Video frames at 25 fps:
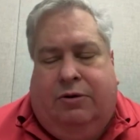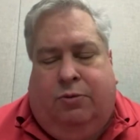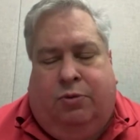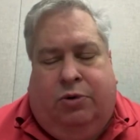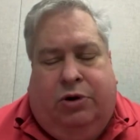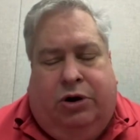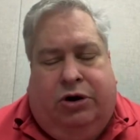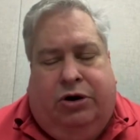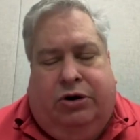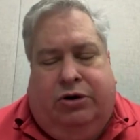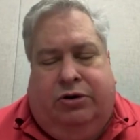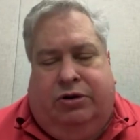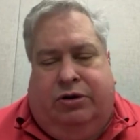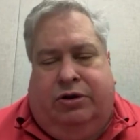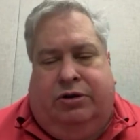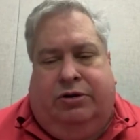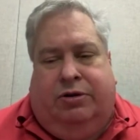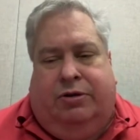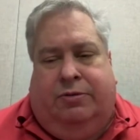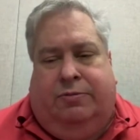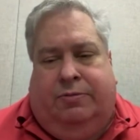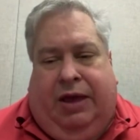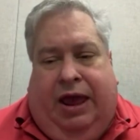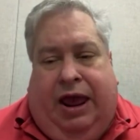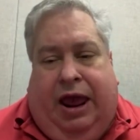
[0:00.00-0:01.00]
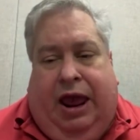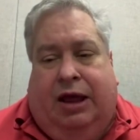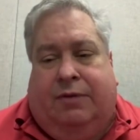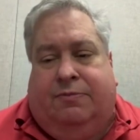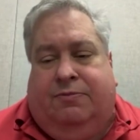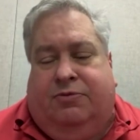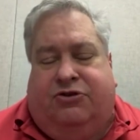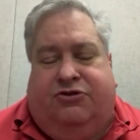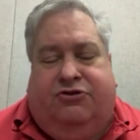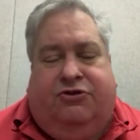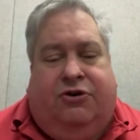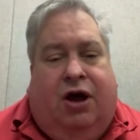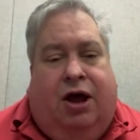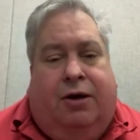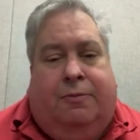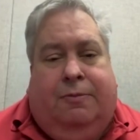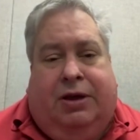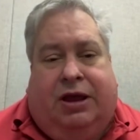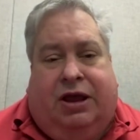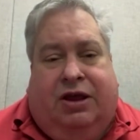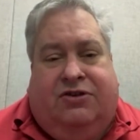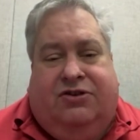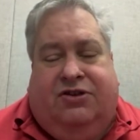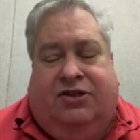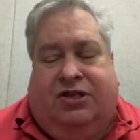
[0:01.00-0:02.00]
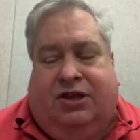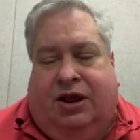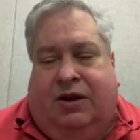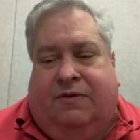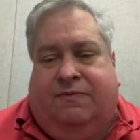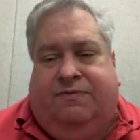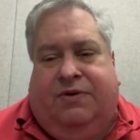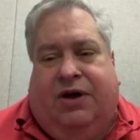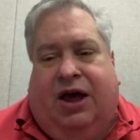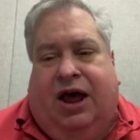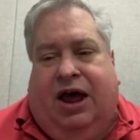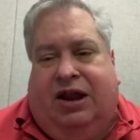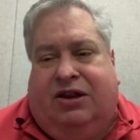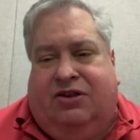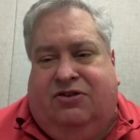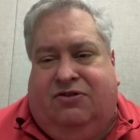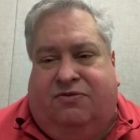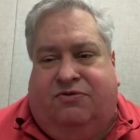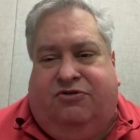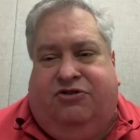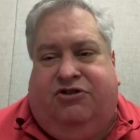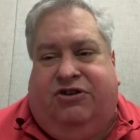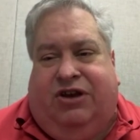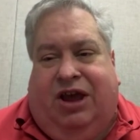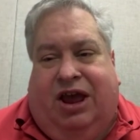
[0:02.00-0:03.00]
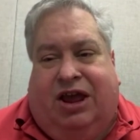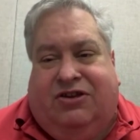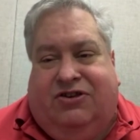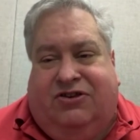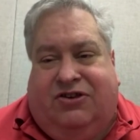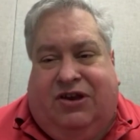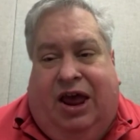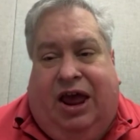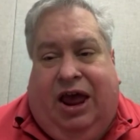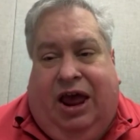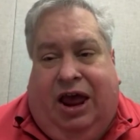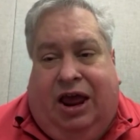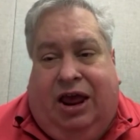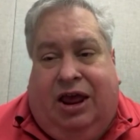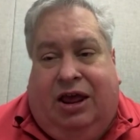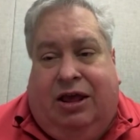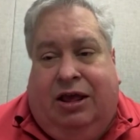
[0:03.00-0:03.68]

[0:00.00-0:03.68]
We're hamstrung because of the confines of GSA,